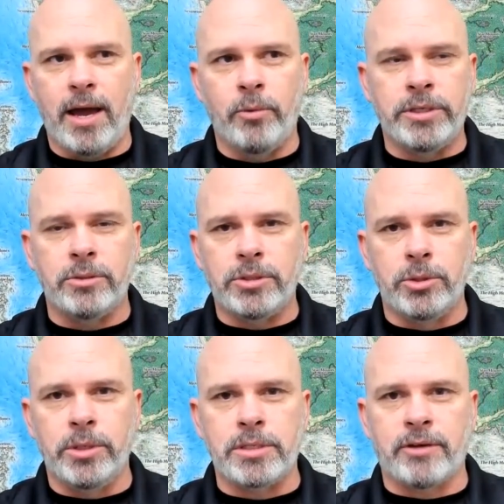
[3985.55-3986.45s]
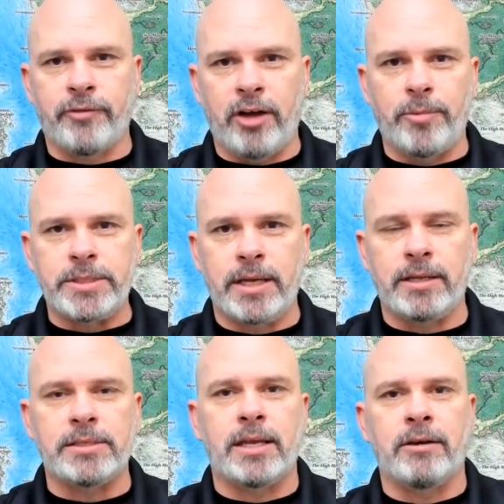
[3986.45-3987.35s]
I would do two years at five percent
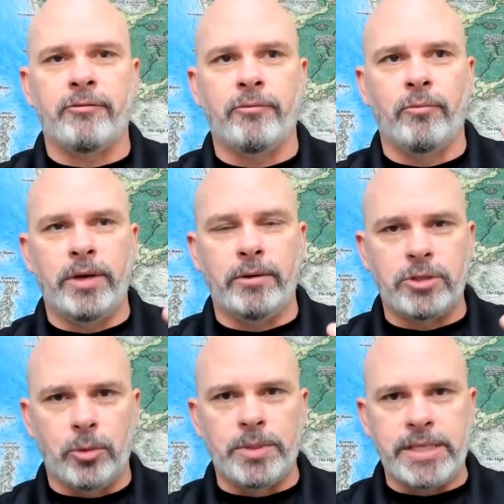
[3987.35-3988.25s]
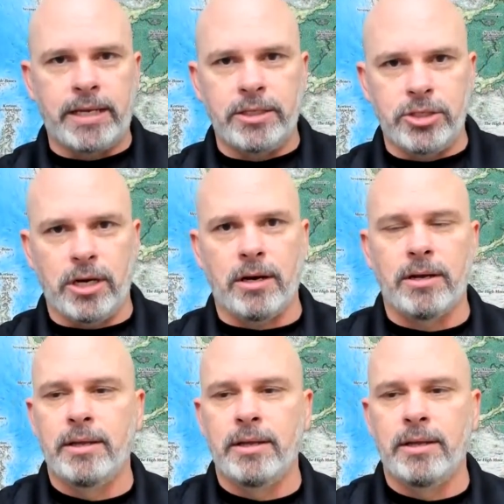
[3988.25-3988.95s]
instead of two percent each year.